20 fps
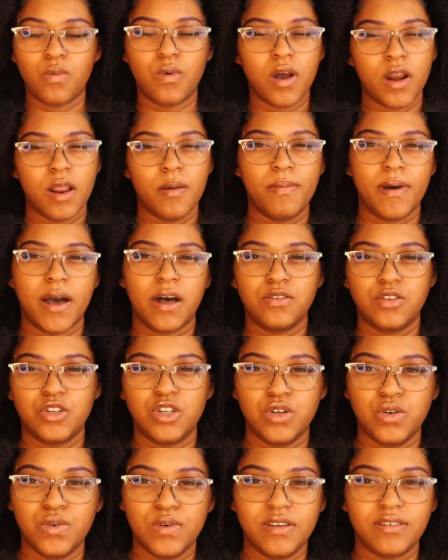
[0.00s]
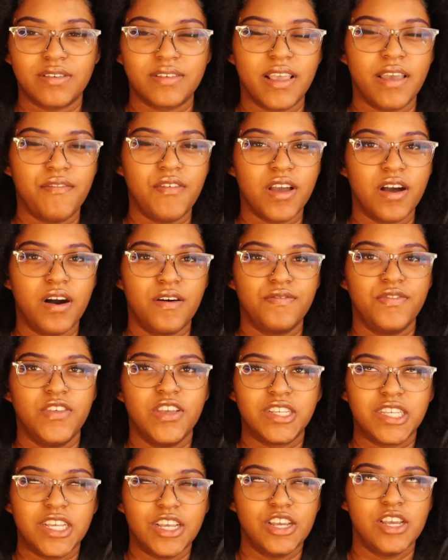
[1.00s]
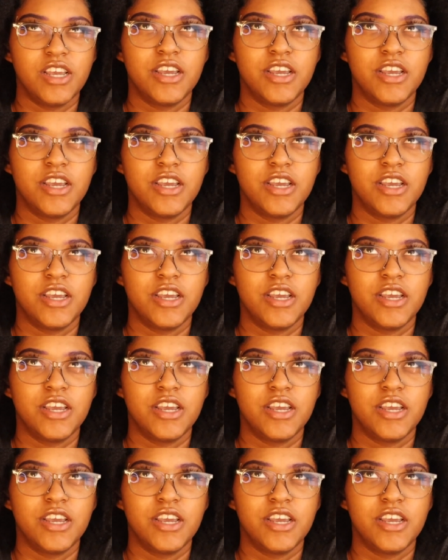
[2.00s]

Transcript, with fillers: What about you is giving off this